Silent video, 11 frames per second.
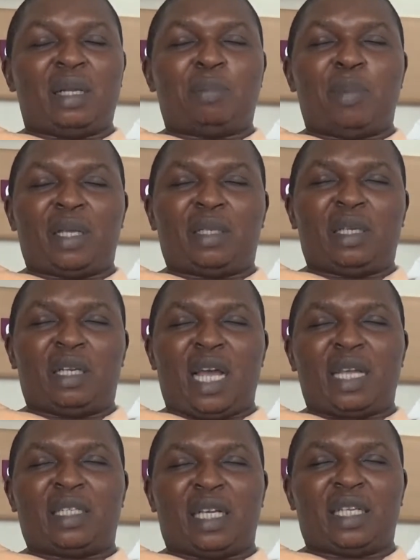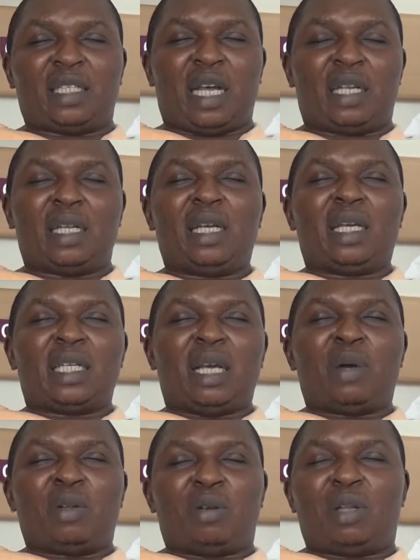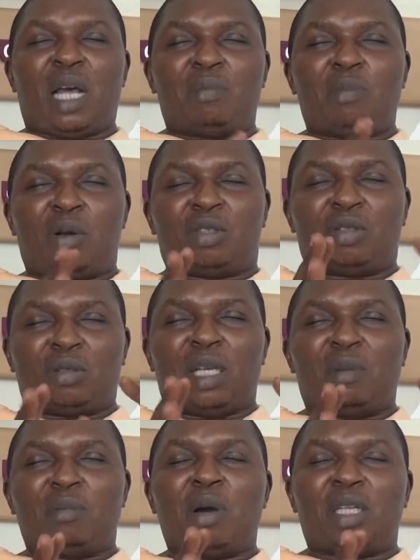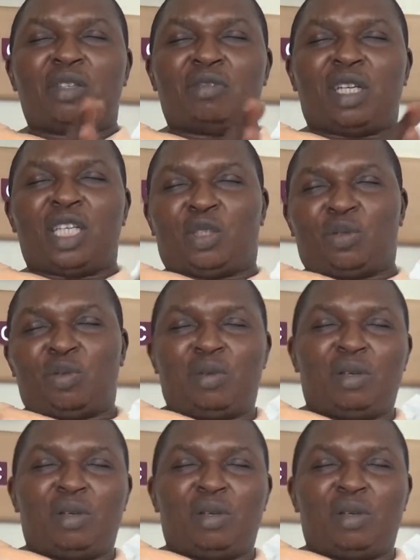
The nice thing is that they were not that much in monetary issue.